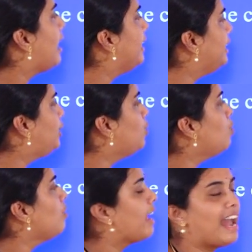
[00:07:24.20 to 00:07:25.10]

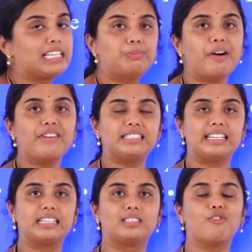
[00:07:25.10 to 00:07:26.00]
into x power
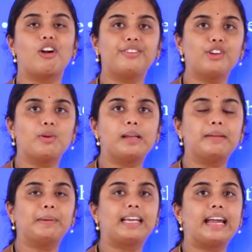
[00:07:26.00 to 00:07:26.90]
6, what you
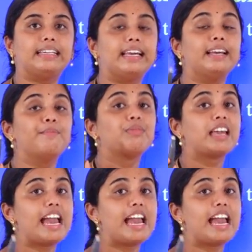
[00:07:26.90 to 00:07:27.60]
will be getting?